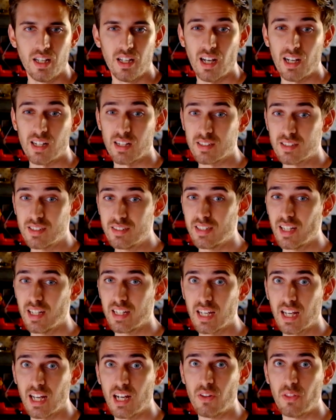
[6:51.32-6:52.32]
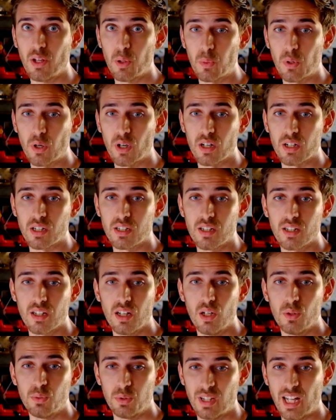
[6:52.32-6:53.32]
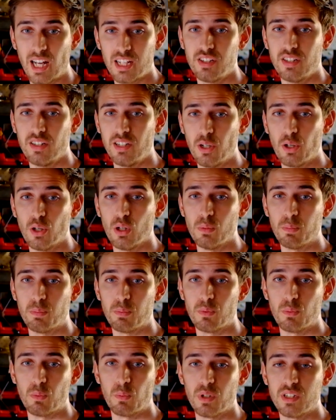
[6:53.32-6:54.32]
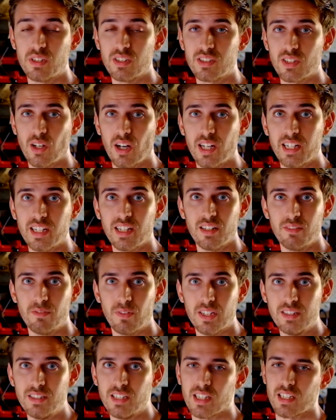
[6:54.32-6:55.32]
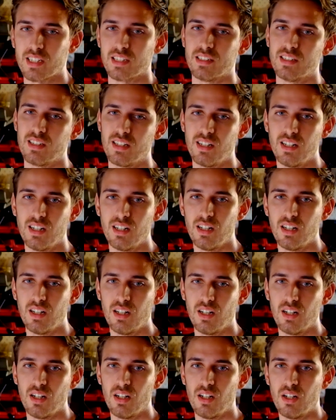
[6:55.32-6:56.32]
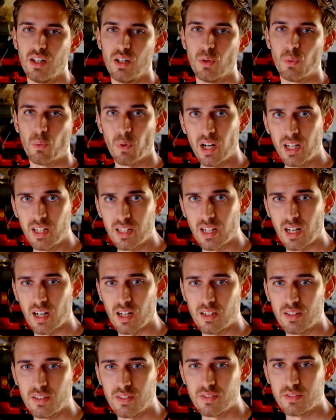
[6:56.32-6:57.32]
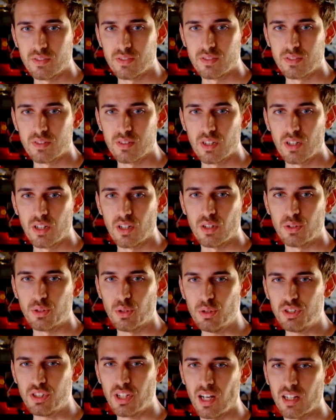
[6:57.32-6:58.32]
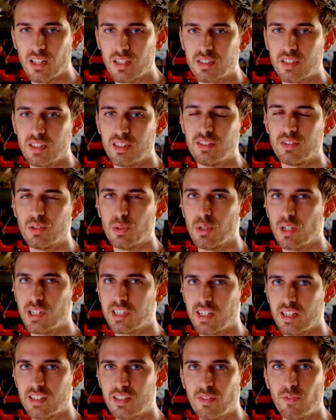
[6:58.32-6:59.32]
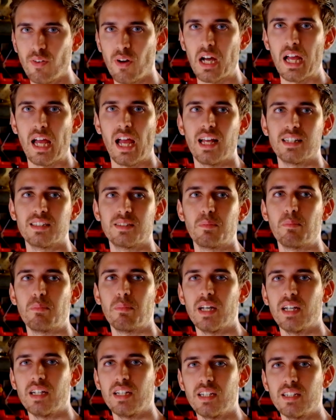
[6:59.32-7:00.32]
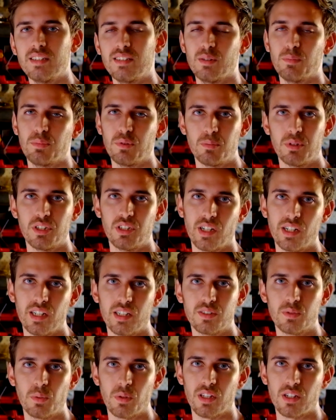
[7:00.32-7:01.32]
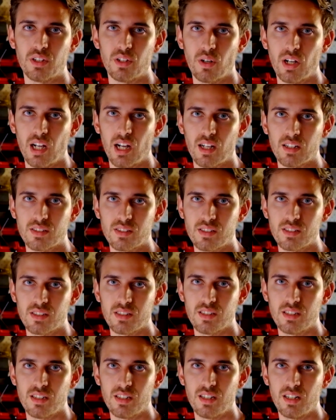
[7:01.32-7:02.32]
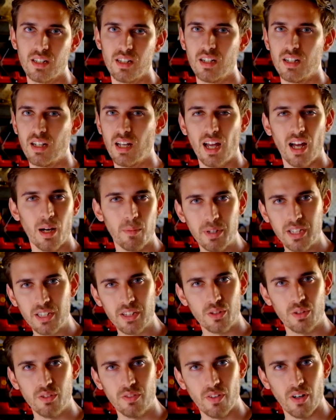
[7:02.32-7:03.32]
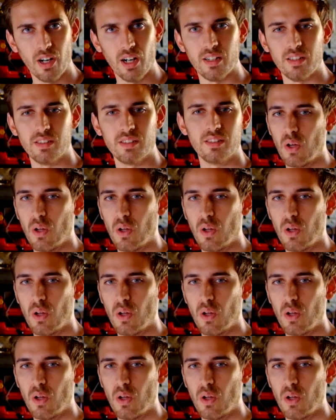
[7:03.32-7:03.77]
And understanding how they work will actually help when designing and inventing. Right now, your challenge is to identify as many simple machines within your house. How many can you find?